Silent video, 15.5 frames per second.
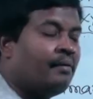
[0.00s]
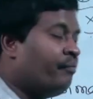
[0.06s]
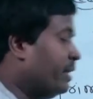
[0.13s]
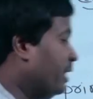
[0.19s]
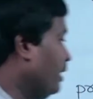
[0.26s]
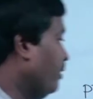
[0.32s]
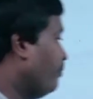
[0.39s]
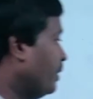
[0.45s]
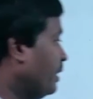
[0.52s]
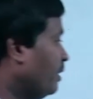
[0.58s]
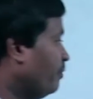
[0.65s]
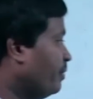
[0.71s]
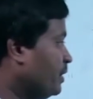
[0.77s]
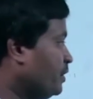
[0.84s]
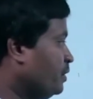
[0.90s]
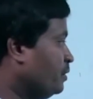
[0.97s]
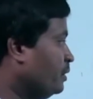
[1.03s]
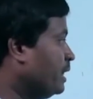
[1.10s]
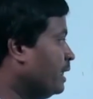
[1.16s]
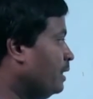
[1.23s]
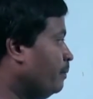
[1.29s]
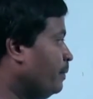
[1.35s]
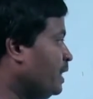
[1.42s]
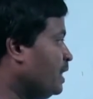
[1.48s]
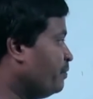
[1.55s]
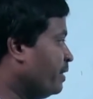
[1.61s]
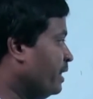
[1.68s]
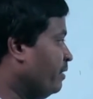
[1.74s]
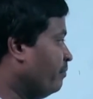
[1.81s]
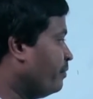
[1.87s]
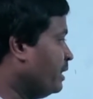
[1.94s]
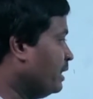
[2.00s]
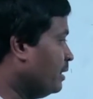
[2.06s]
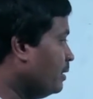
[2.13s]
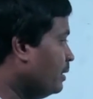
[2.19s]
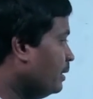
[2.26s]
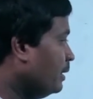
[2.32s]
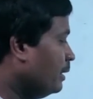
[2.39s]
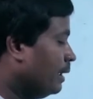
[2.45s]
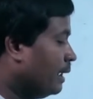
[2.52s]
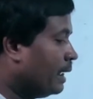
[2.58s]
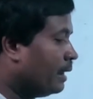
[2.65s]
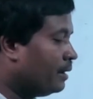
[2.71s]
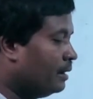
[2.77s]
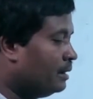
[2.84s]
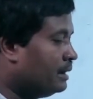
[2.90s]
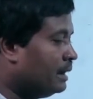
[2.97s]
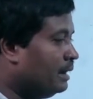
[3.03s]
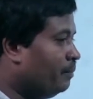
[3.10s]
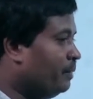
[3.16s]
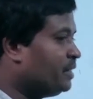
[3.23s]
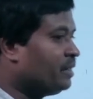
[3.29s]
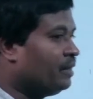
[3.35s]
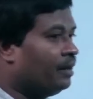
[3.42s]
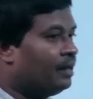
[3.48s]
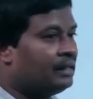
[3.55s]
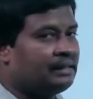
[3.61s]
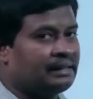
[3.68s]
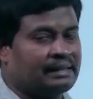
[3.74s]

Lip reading: Peripheral. First xylem is peripheral. Lateral xylem is called as a